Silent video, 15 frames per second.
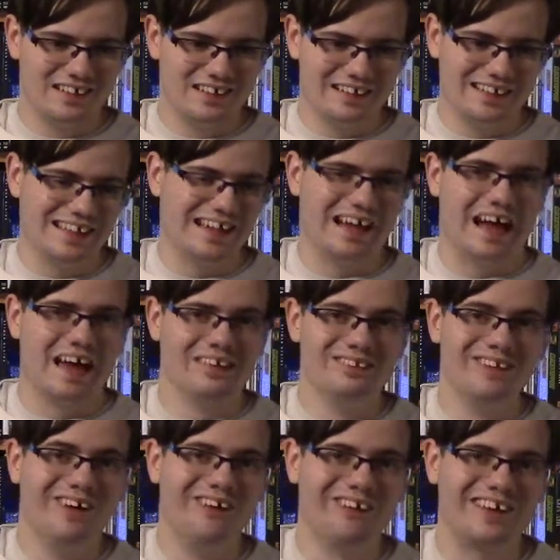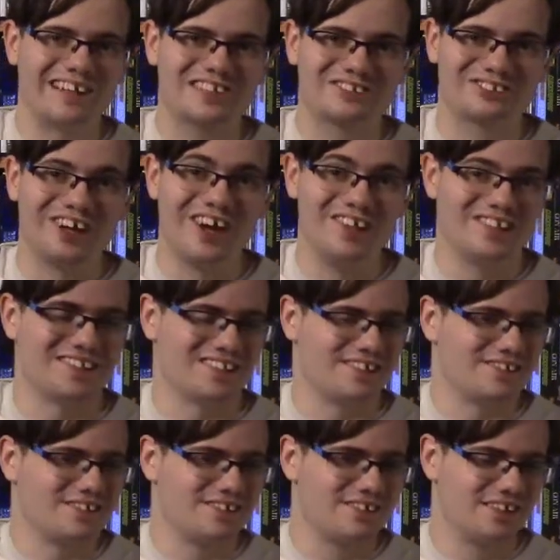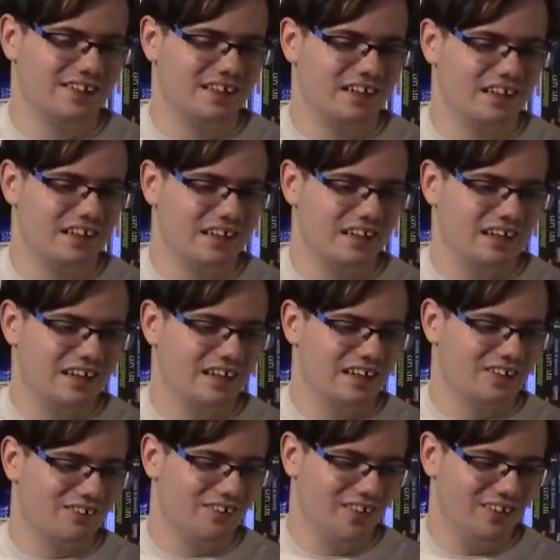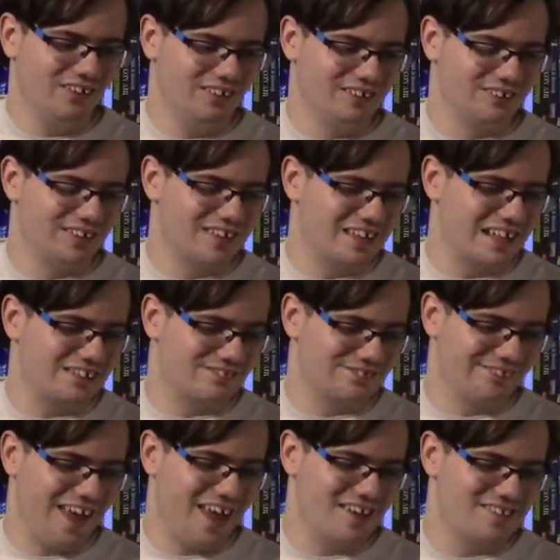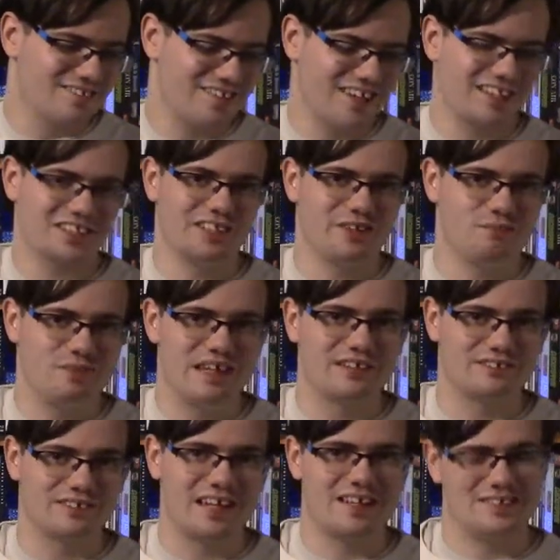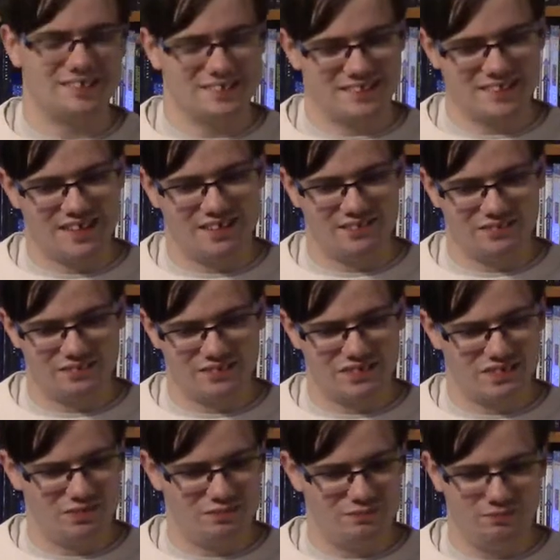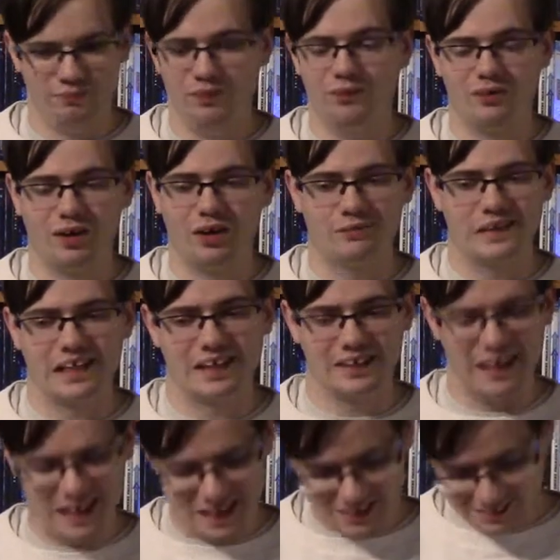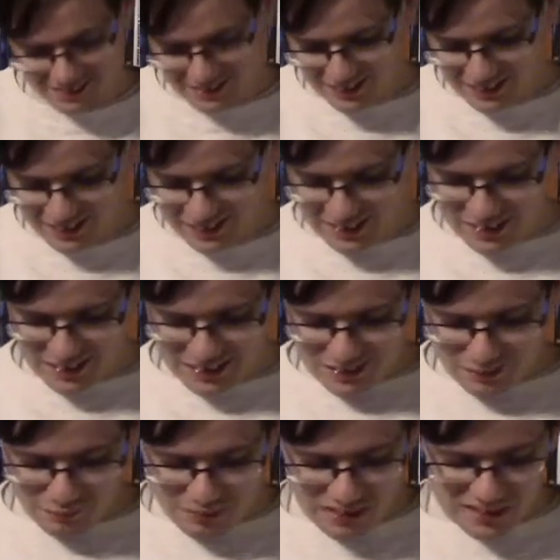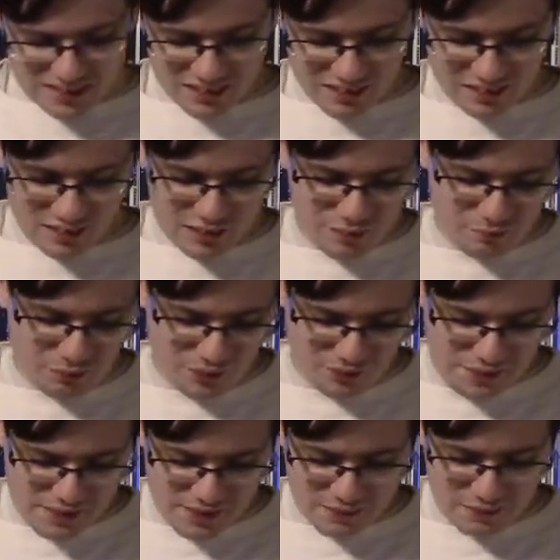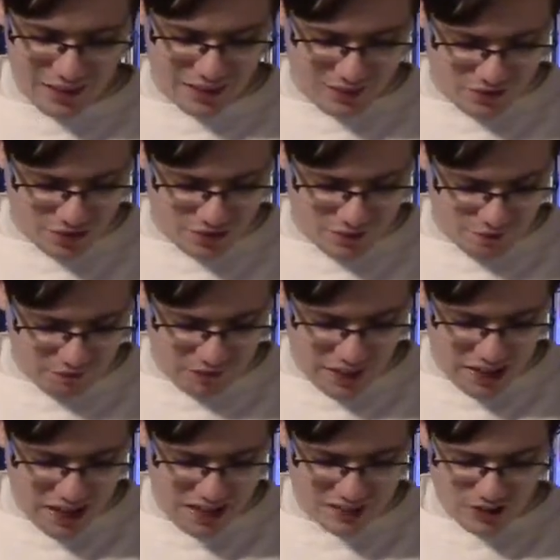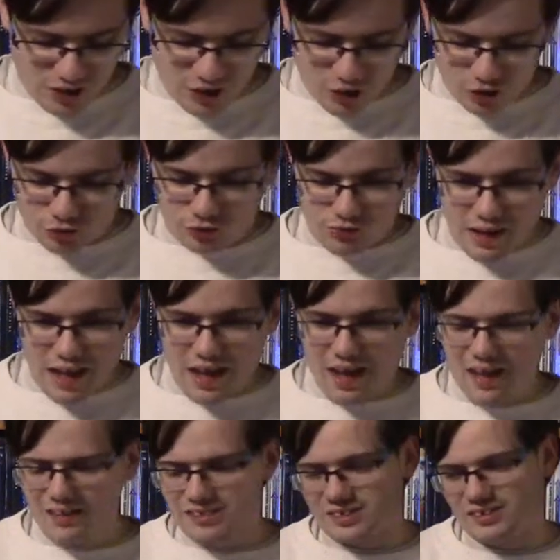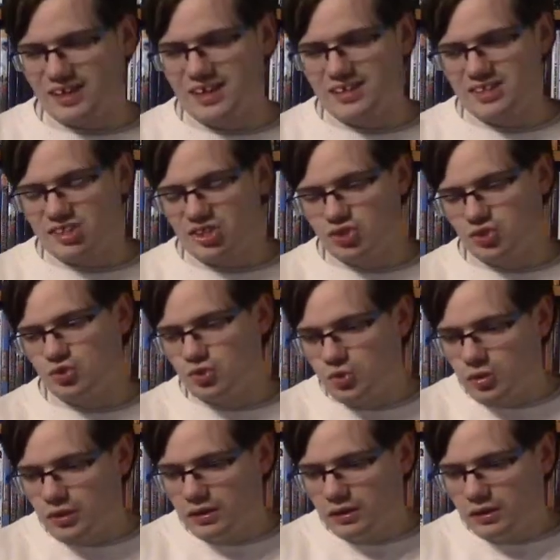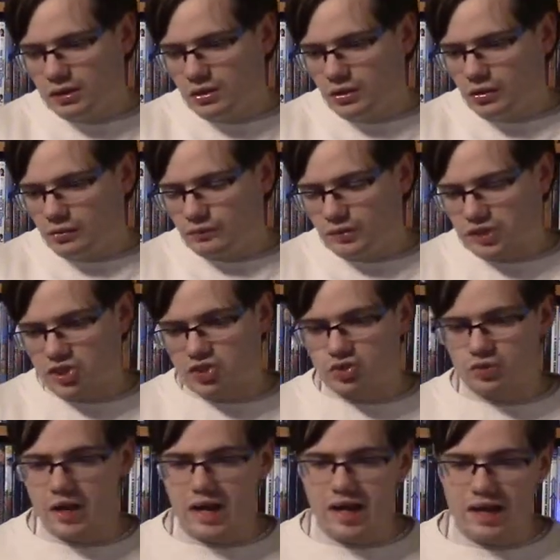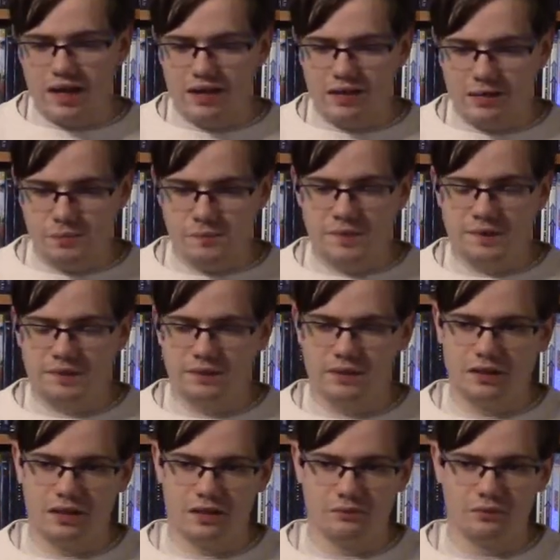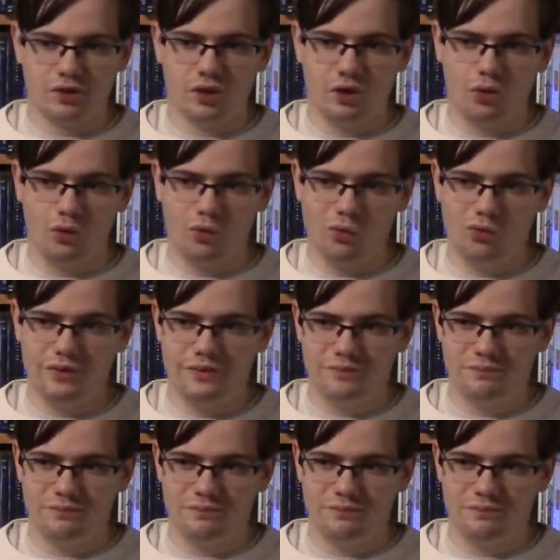Yeah, I know that's racist. And I will agree that Ray is actually being racist here, so no comment on that. Basically, both of them get into a fight. Ray tries to restrain him, get him cold.